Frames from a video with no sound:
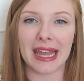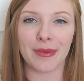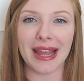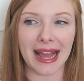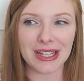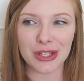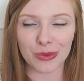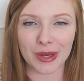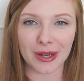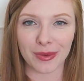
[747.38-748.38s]
And we had to
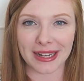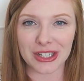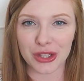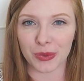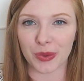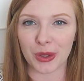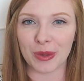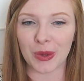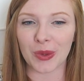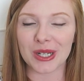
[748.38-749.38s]
rearrange the room
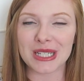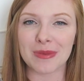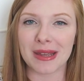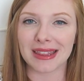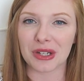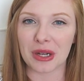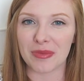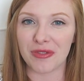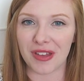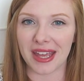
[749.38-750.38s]
in order to make the
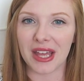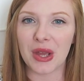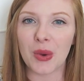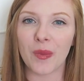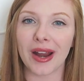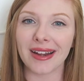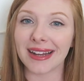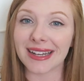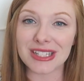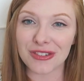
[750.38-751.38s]
crib fit where it
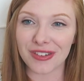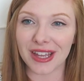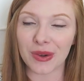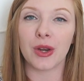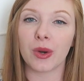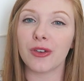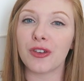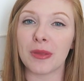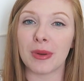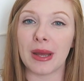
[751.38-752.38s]
needed to fit. And in order
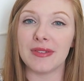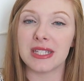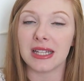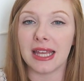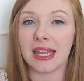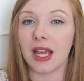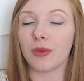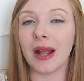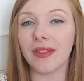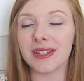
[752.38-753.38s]
for the midwives to like get
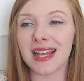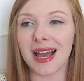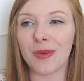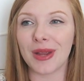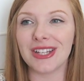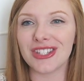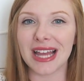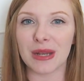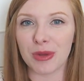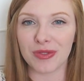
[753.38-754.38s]
around the tub, we just
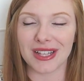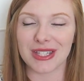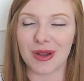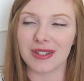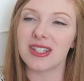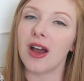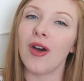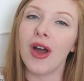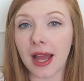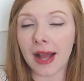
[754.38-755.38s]
had to move things around.
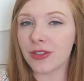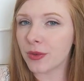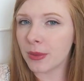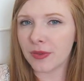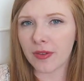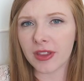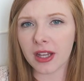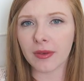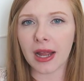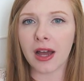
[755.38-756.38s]
So after we moved
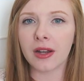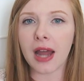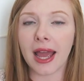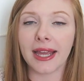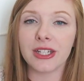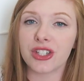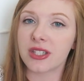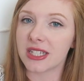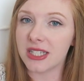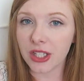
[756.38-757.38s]
everything around, I just
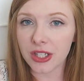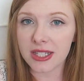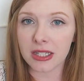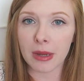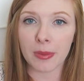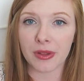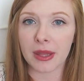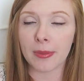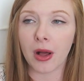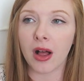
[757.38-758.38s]
just continued to sit in my
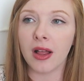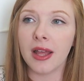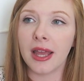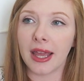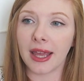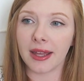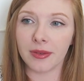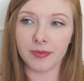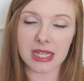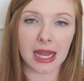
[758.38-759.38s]
birthing ball
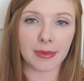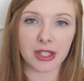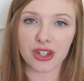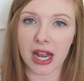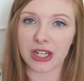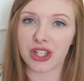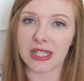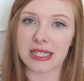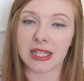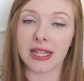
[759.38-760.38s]
and time
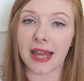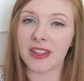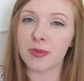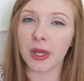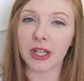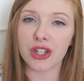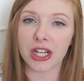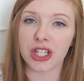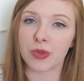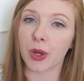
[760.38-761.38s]
contractions. And at this point,
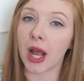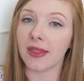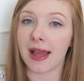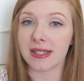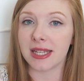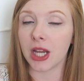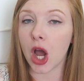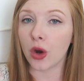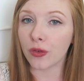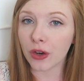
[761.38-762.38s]
contractions were lasting
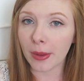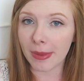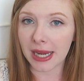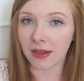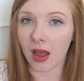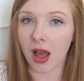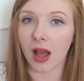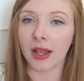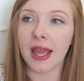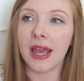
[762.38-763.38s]
over a minute
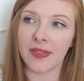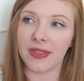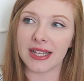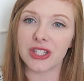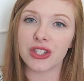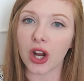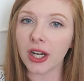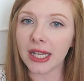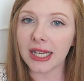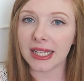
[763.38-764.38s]
long and they
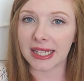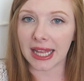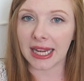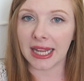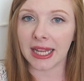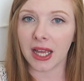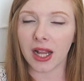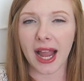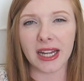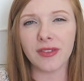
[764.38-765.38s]
started getting
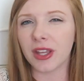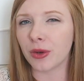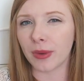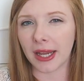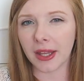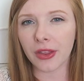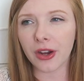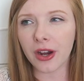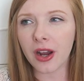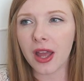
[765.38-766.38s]
kind of
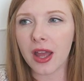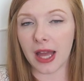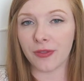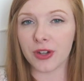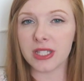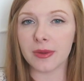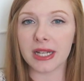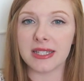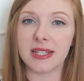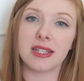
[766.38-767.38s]
irregular. At first, they were
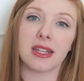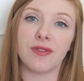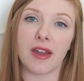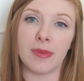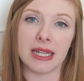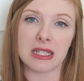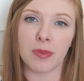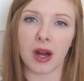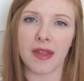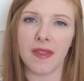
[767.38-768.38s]
consistently five minutes
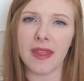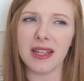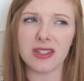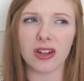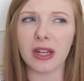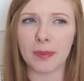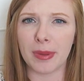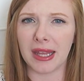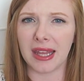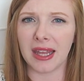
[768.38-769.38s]
apart and they started
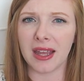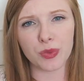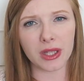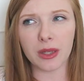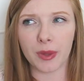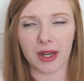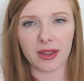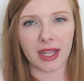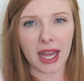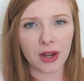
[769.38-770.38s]
being really weird.
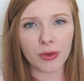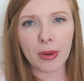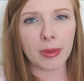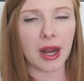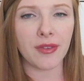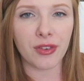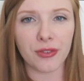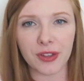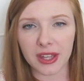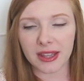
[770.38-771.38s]
Like, I don't remember ever
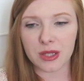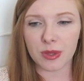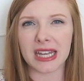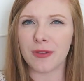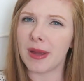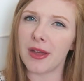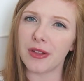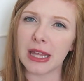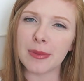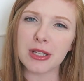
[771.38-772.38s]
feeling this with any of my other
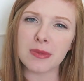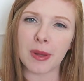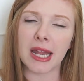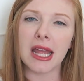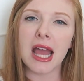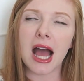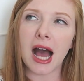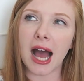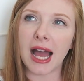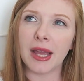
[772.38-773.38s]
labors, but
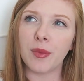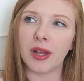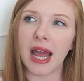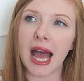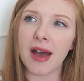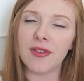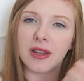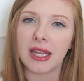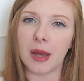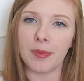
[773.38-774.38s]
I would have
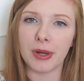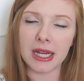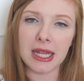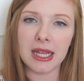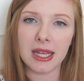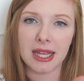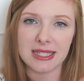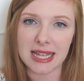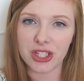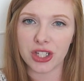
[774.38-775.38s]
like a pretty
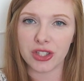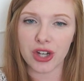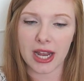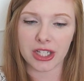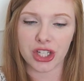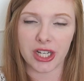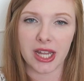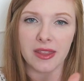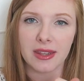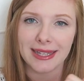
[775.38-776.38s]
intense contraction
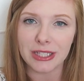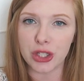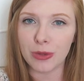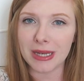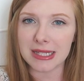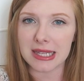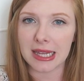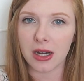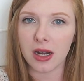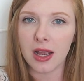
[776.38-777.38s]
and then like two minutes
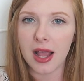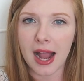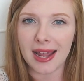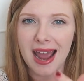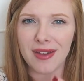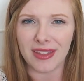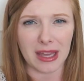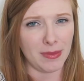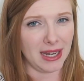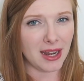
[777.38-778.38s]
later, I'd have like
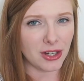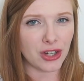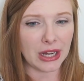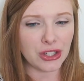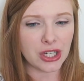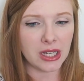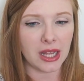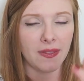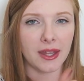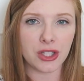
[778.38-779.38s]
a mini contraction
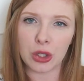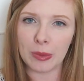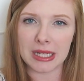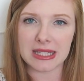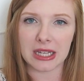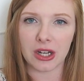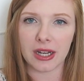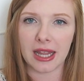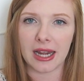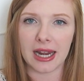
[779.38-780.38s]
and then two minutes later
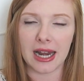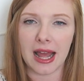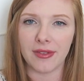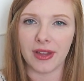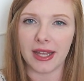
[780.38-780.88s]
again, I'd have